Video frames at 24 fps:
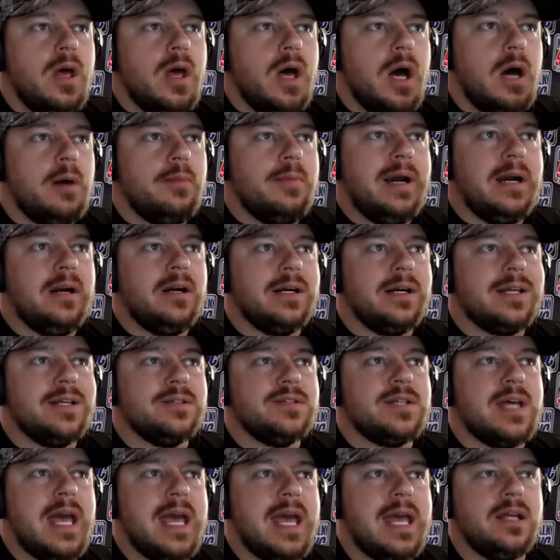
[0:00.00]

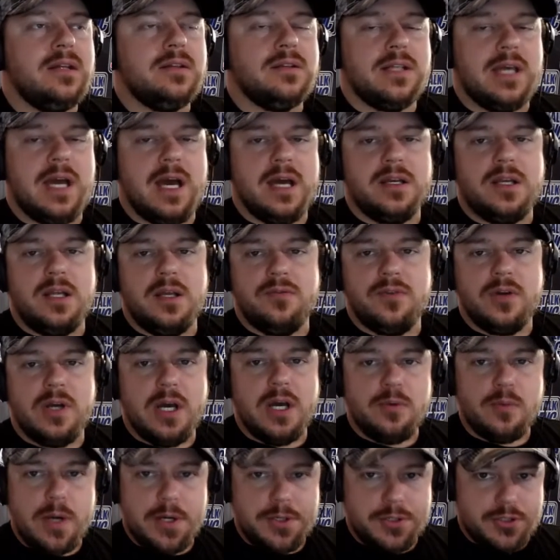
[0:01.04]
Americans hate the idea of a
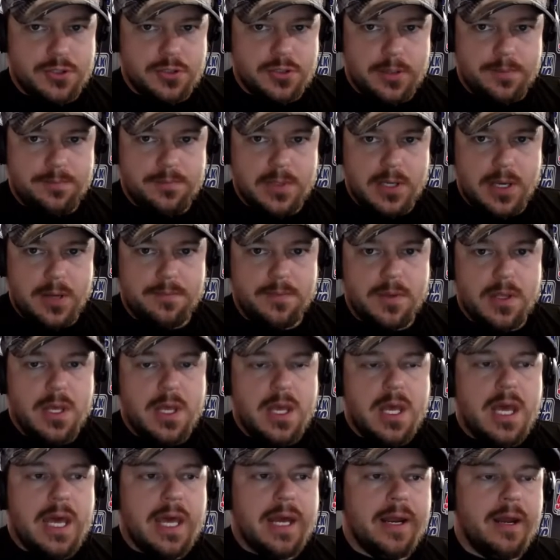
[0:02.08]
gun registry. Okay.
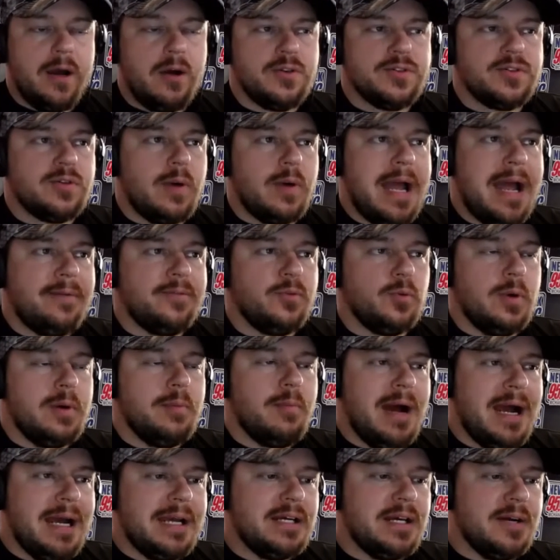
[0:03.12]
And I also have to
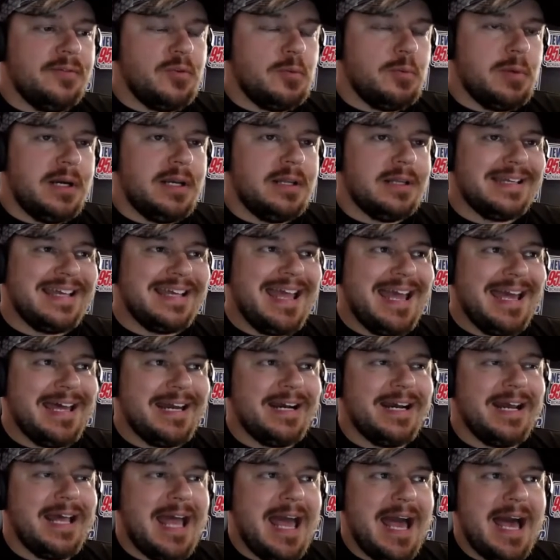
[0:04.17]
remind everybody that
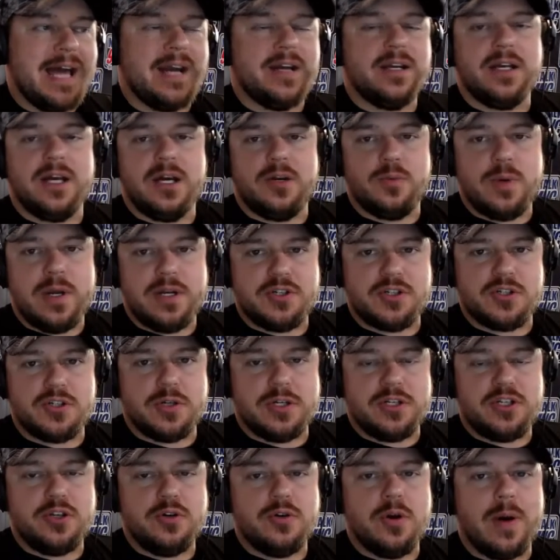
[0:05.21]
Canada had a gun
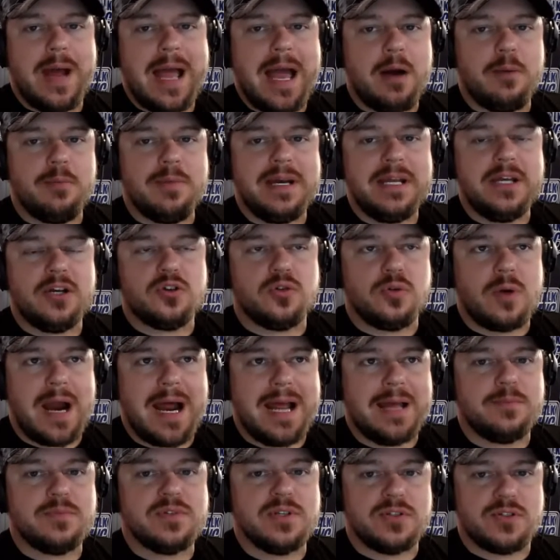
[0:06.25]
registry. Do you know how many
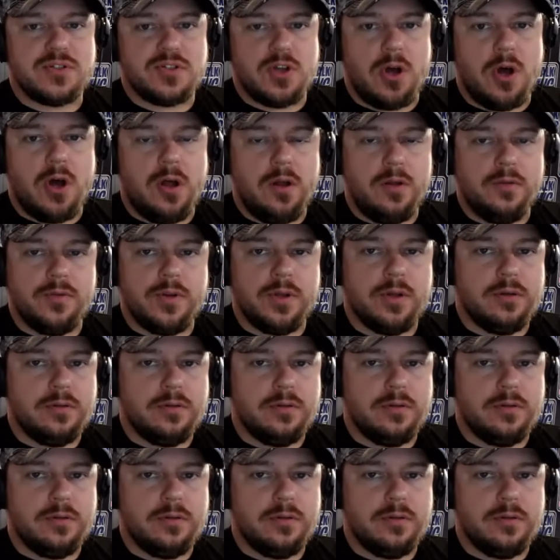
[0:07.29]
crimes it solved?